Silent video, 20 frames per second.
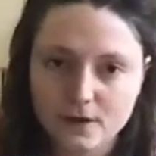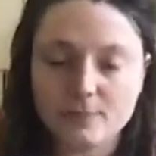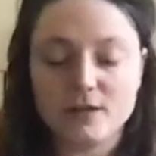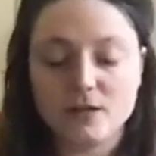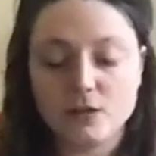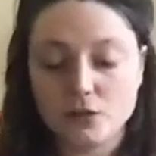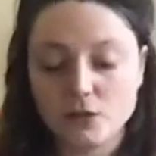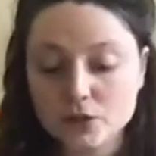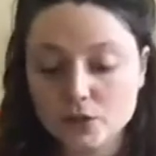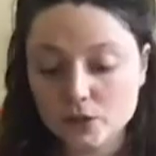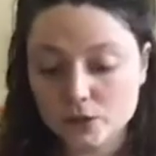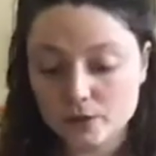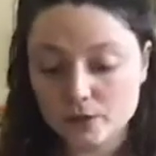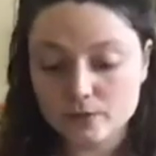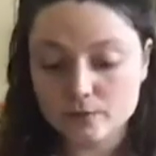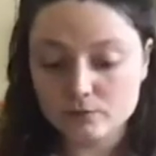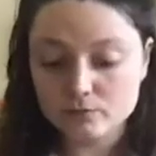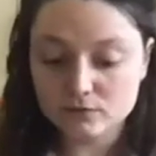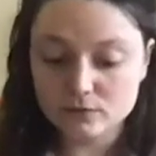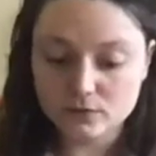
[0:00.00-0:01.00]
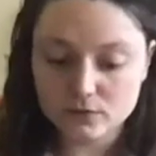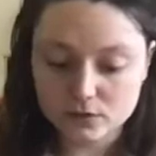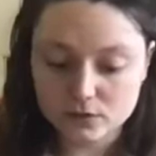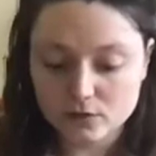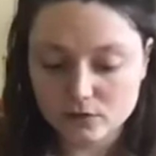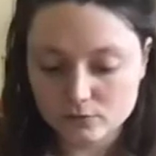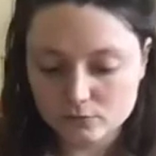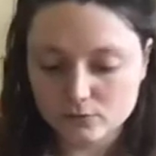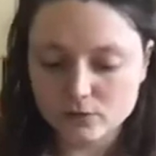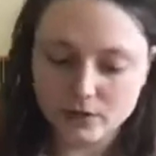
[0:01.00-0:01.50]
I mean, you could, you
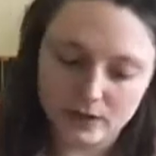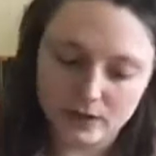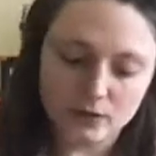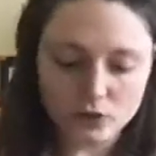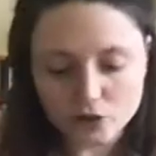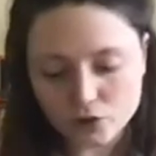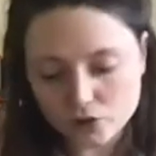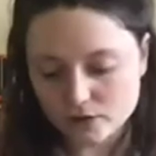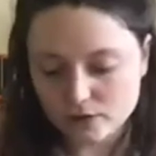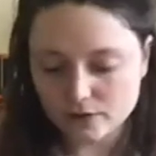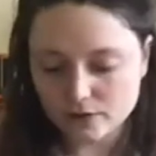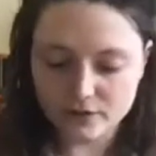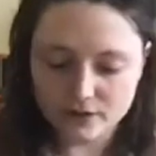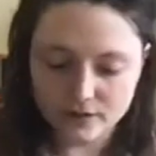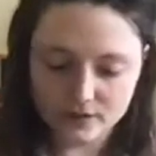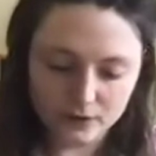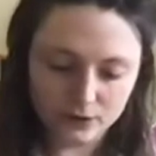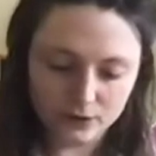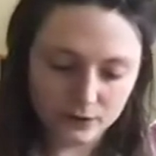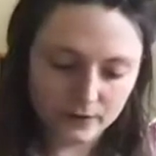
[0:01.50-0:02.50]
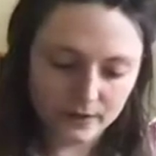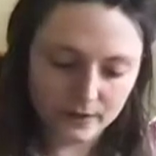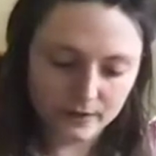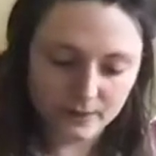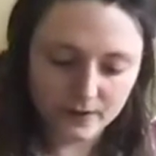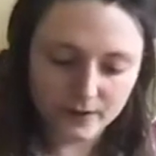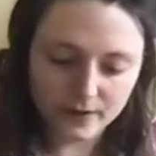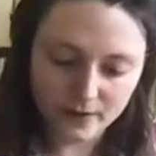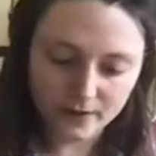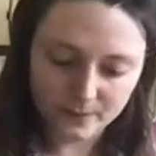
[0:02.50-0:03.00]
could you could definitely do that
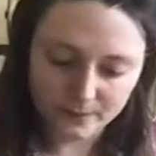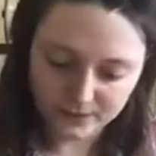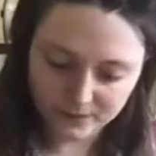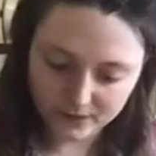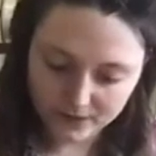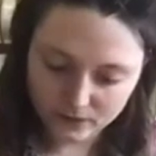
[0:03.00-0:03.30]
um,